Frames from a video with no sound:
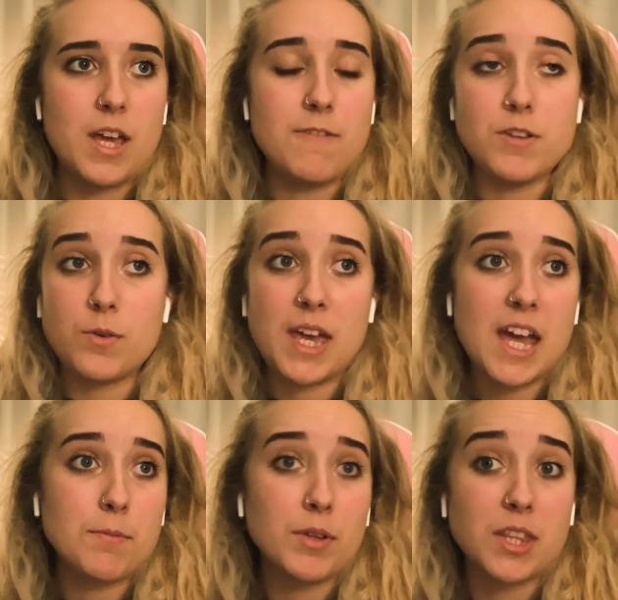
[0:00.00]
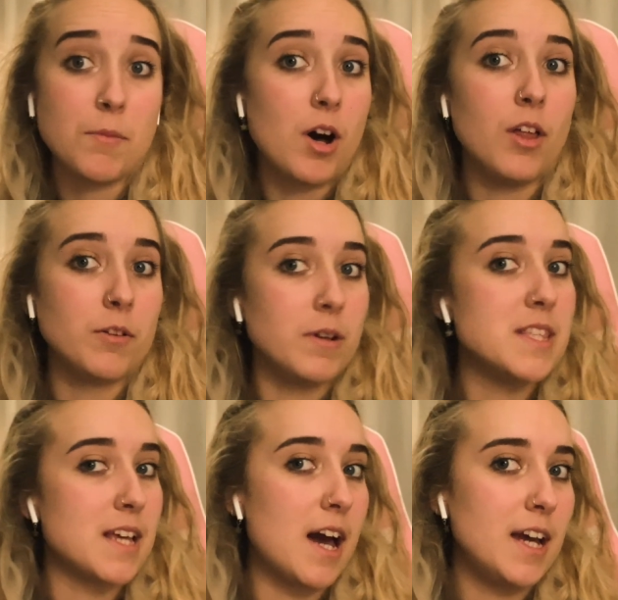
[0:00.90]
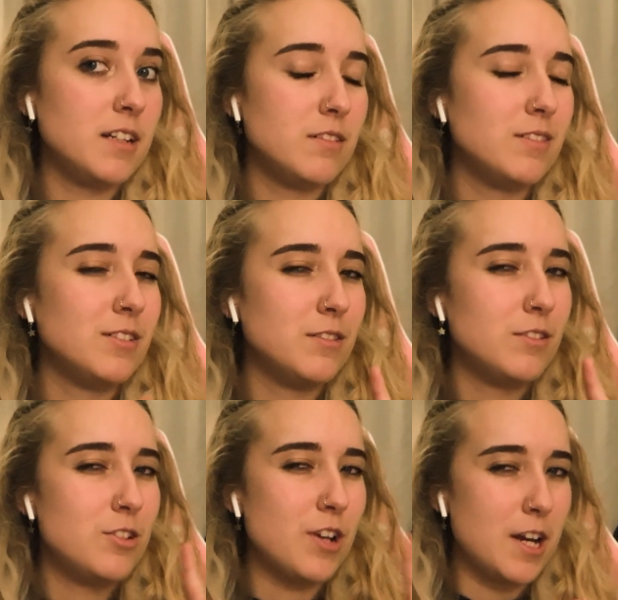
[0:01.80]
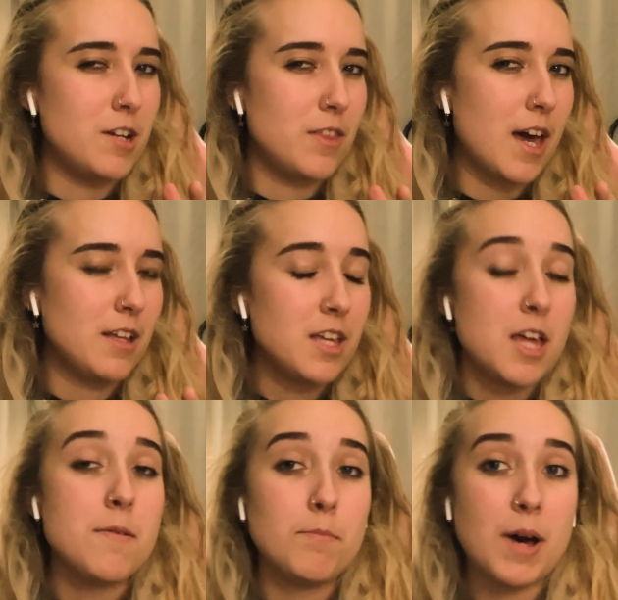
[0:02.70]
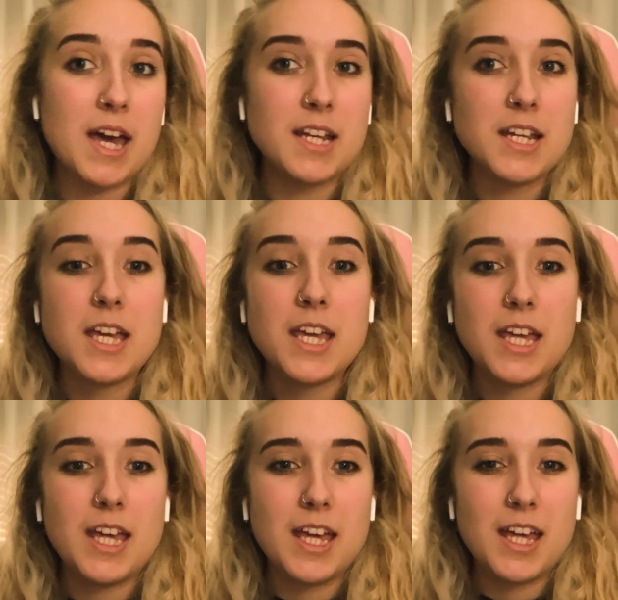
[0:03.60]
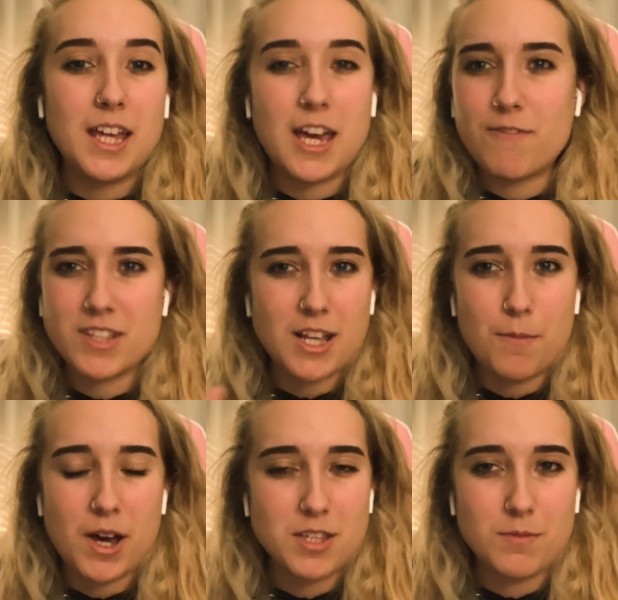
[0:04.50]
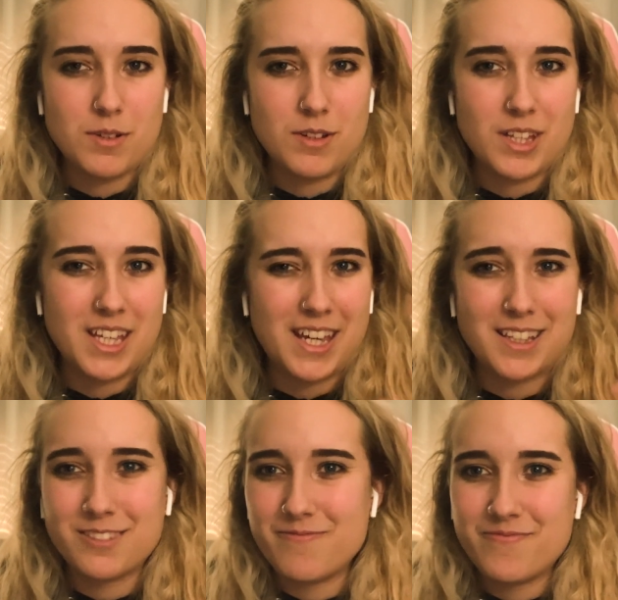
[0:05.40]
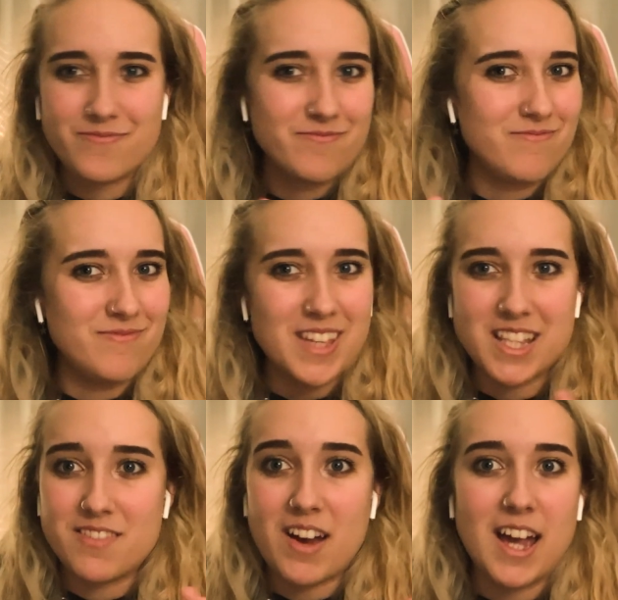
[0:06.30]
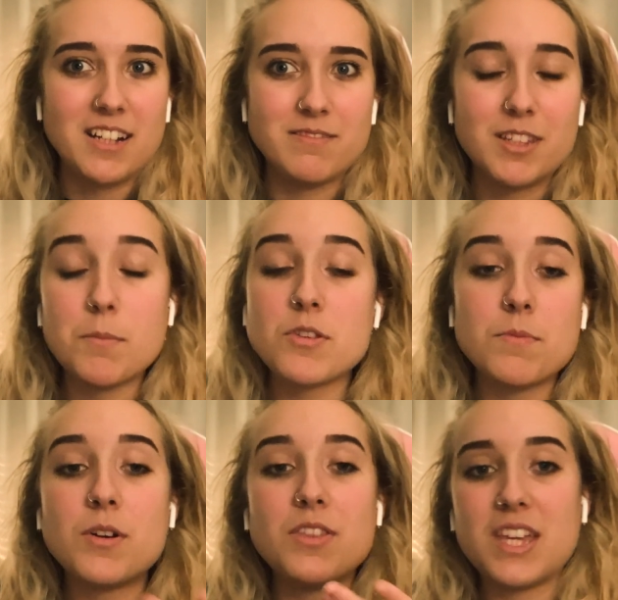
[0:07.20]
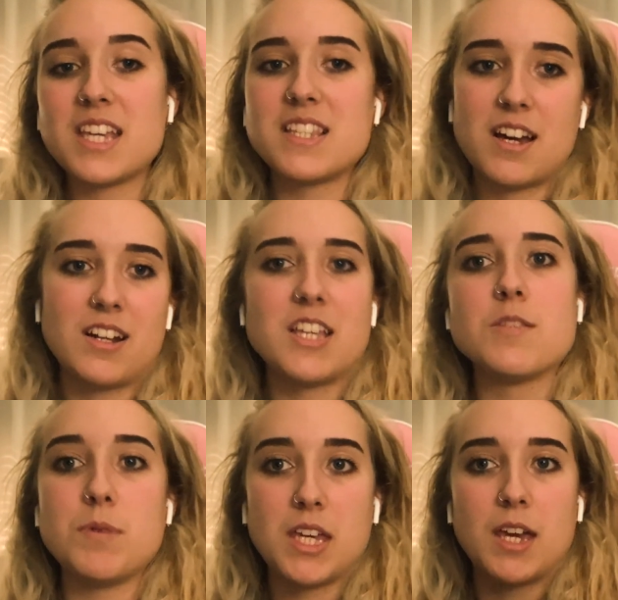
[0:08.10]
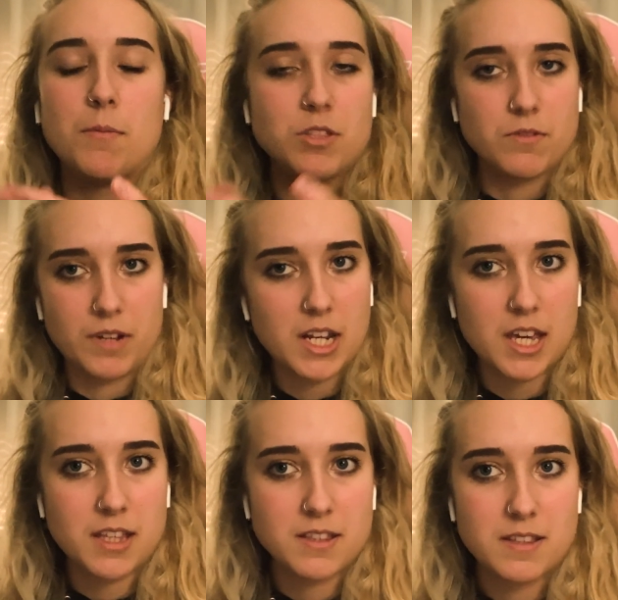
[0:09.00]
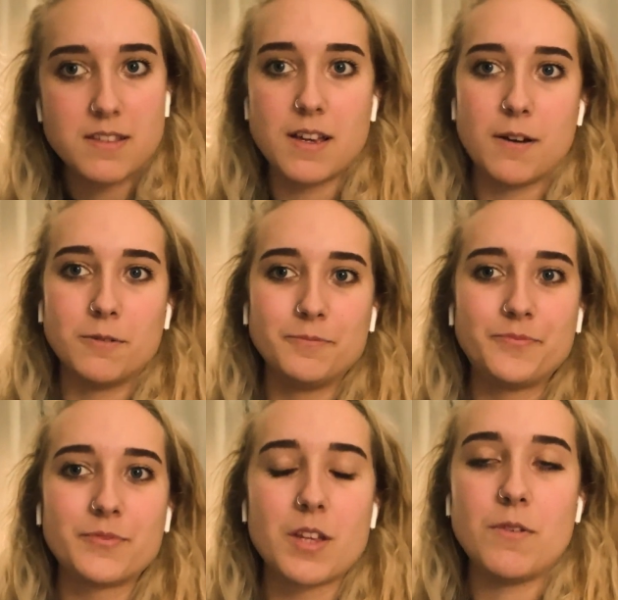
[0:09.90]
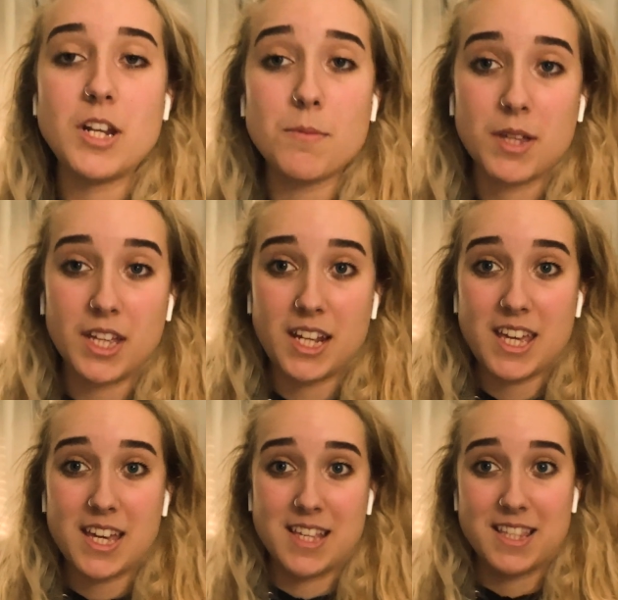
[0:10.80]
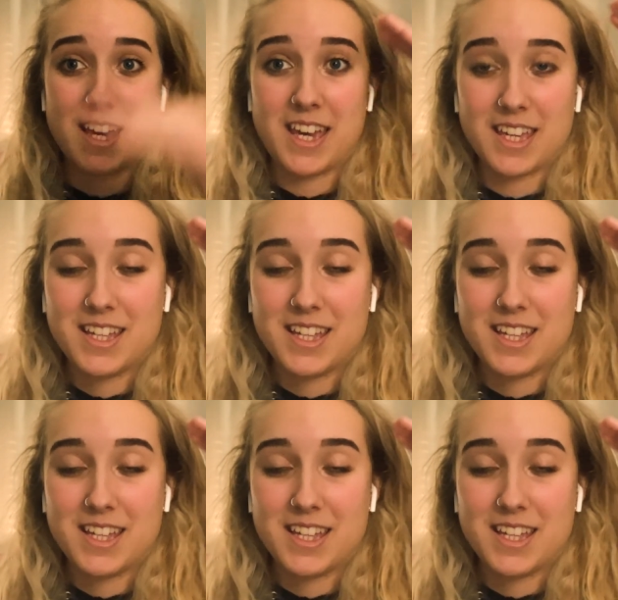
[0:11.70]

you can put them all on one side, try to do that. But if it's not possible, like, it's fine. The most important thing is the audience being able to read it. So readability is like,